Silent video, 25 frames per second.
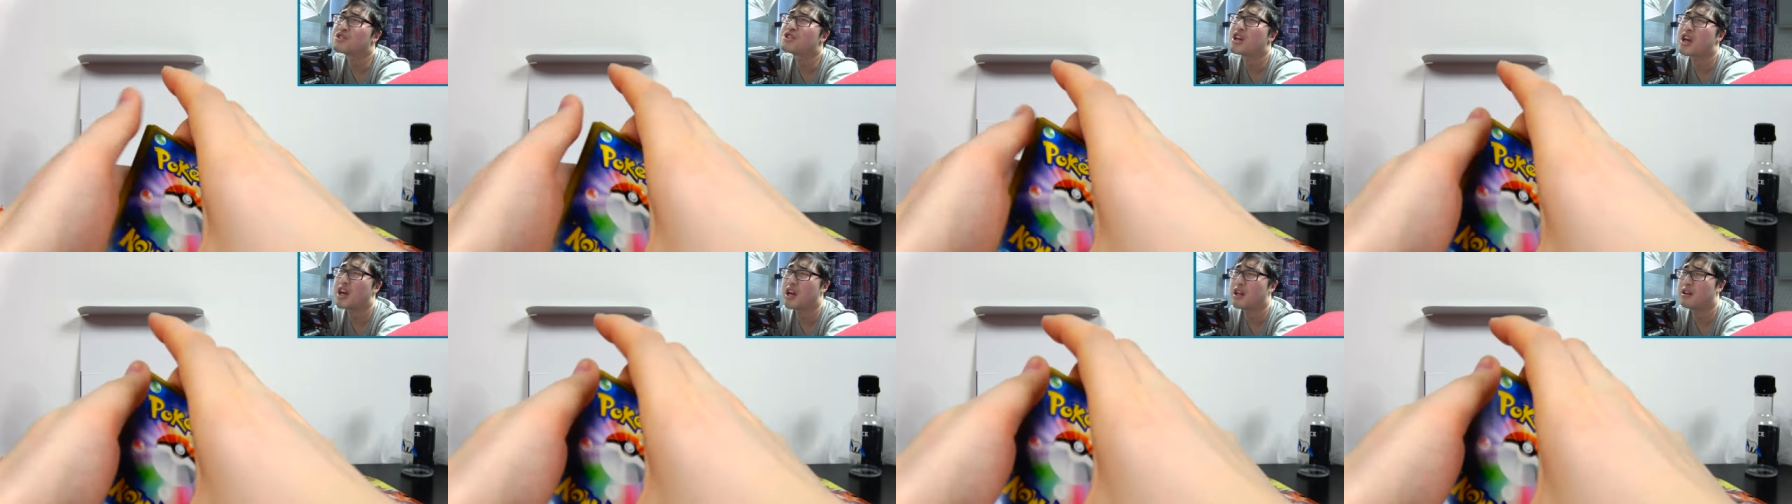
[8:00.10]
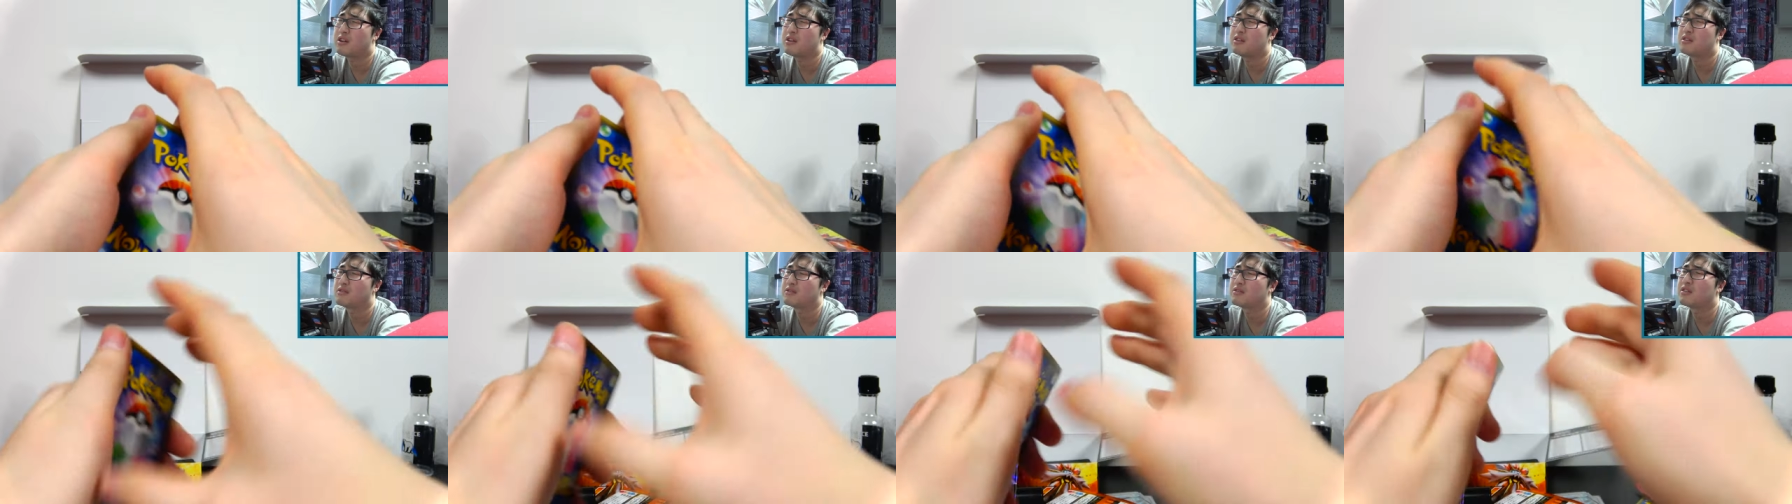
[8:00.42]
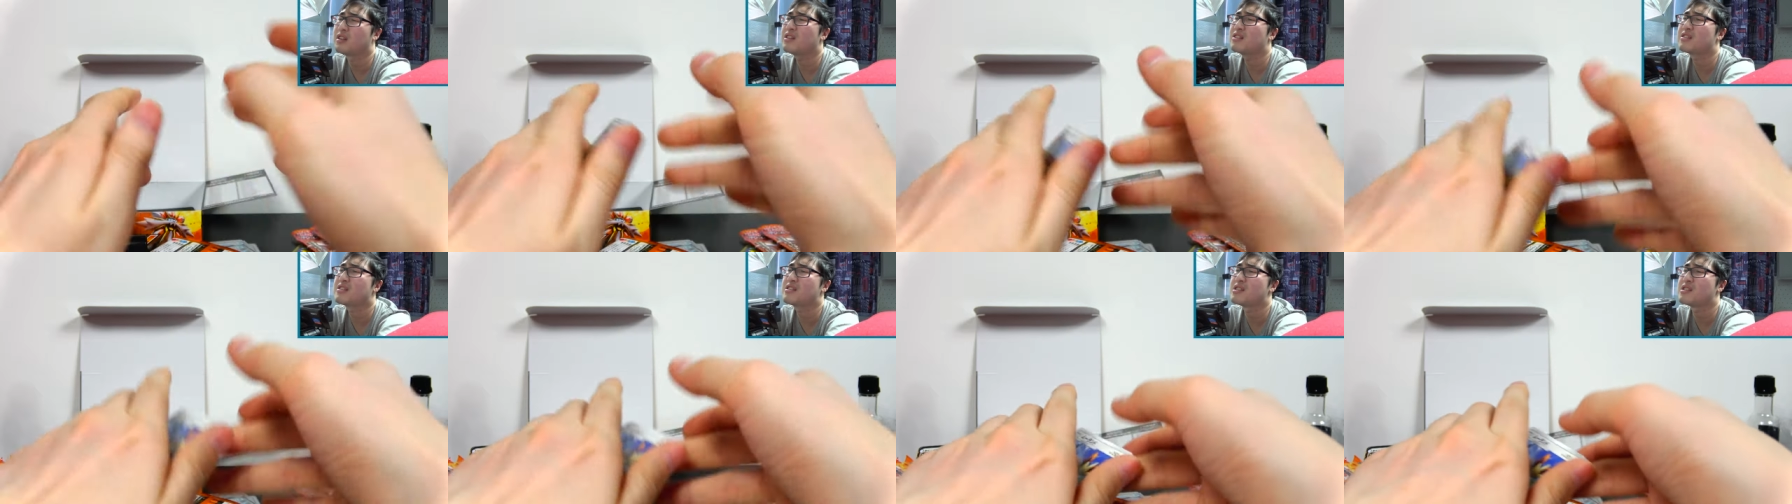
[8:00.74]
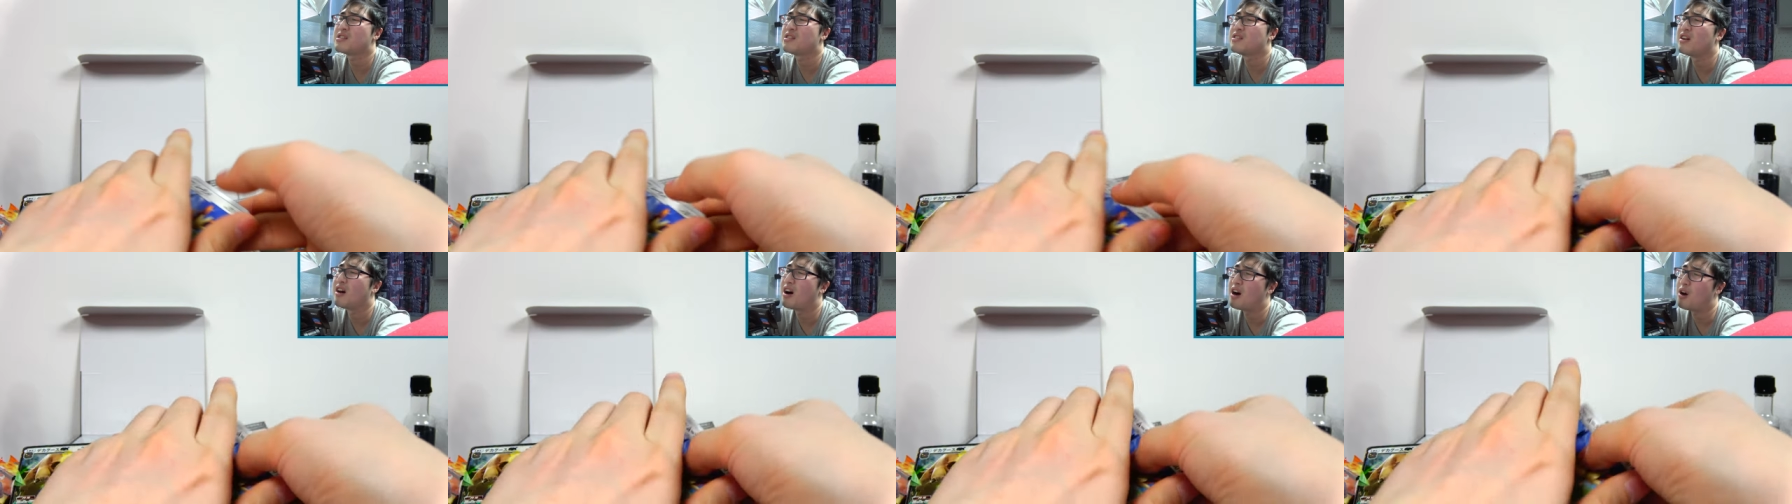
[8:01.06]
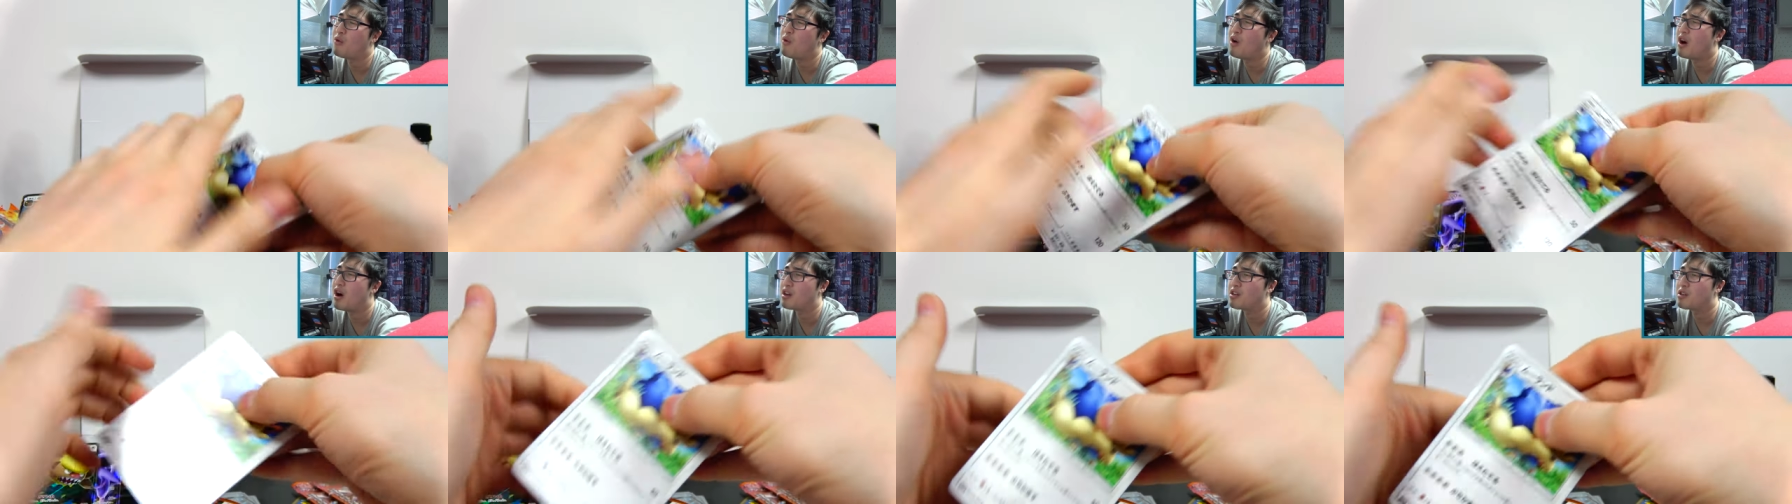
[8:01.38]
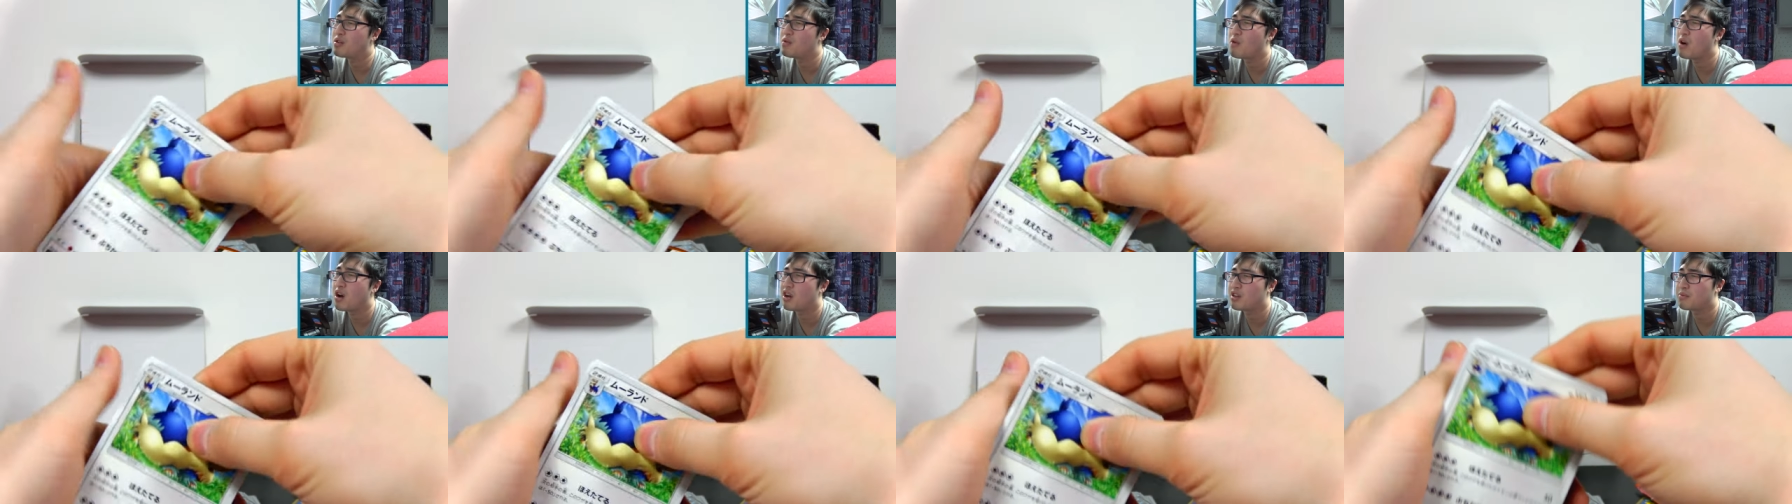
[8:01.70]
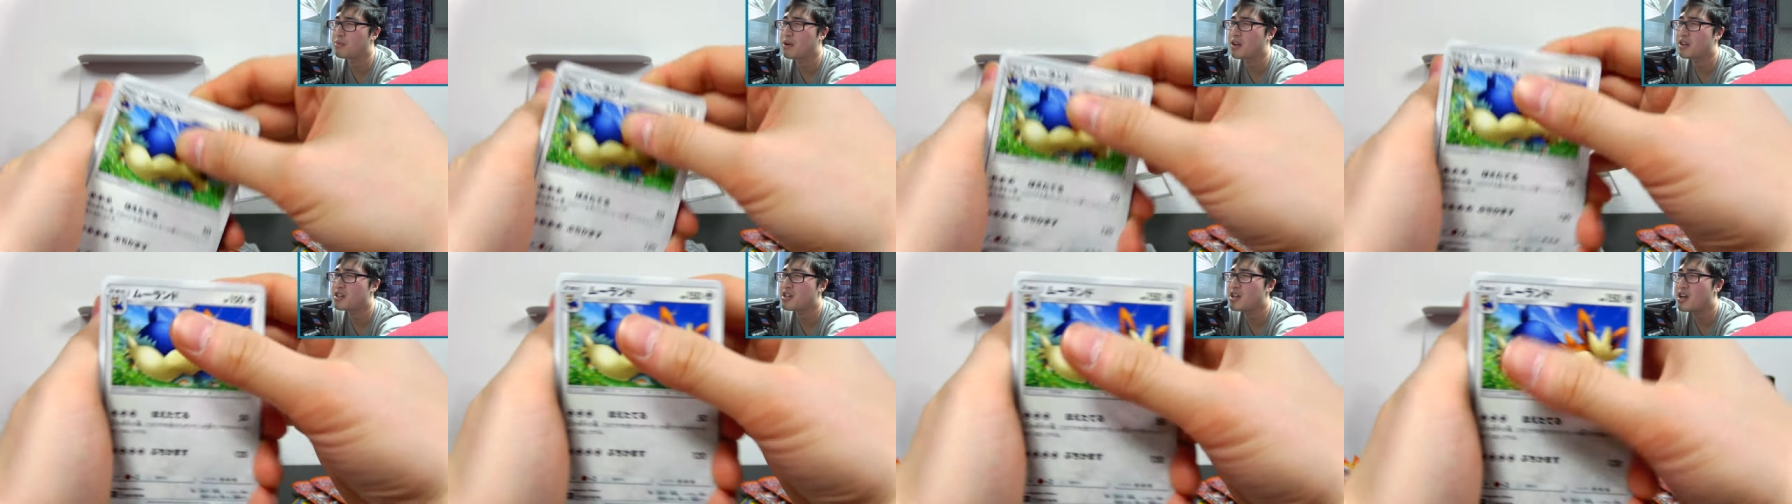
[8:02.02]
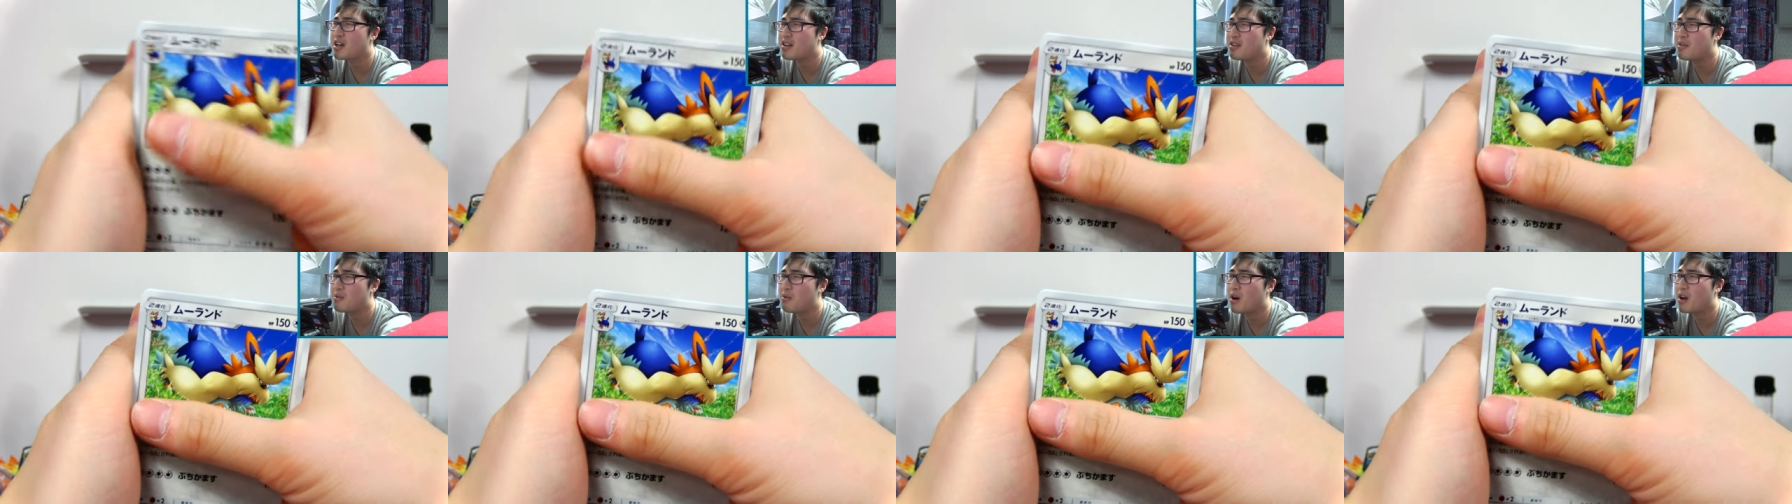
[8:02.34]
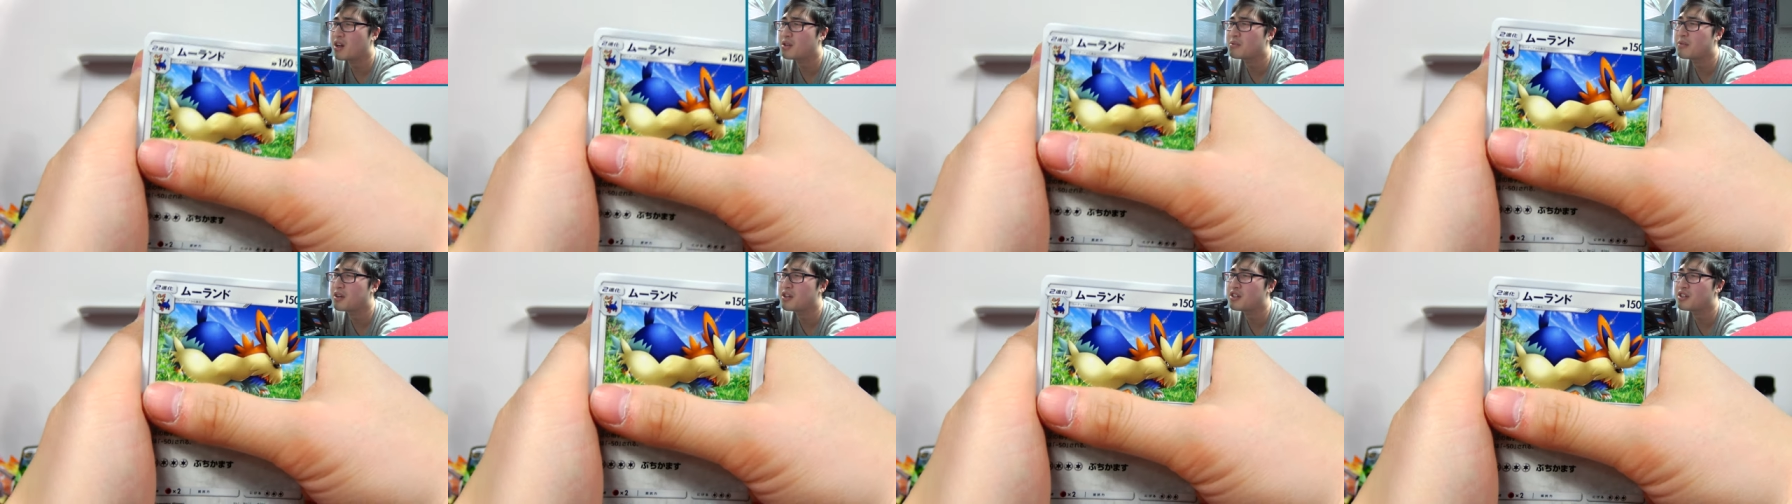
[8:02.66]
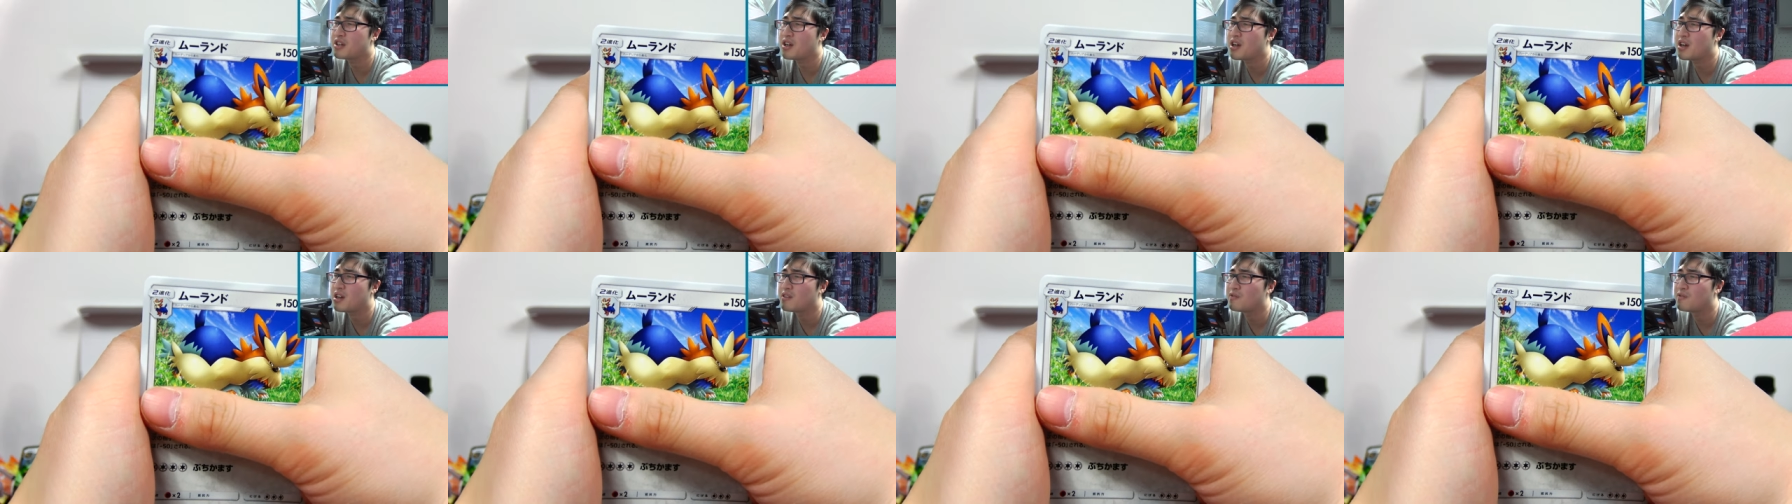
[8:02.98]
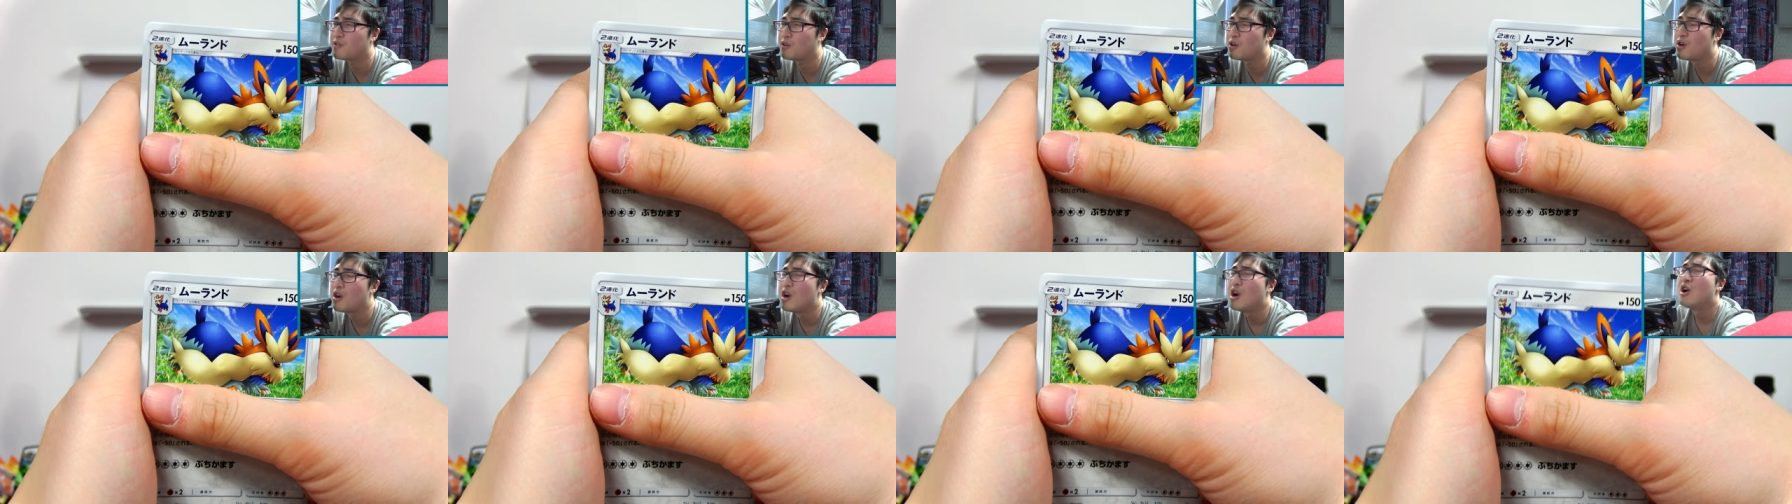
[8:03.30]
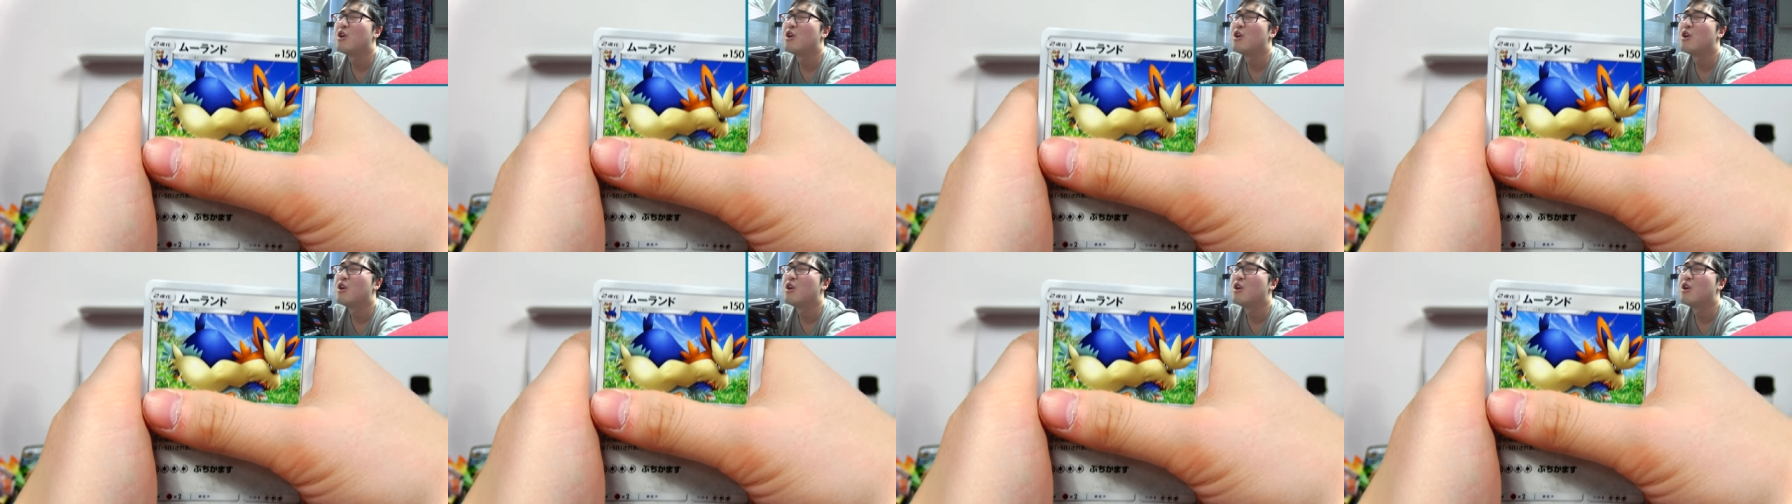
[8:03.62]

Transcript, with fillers: channel. This is not why you watch my channel. You watch my channel for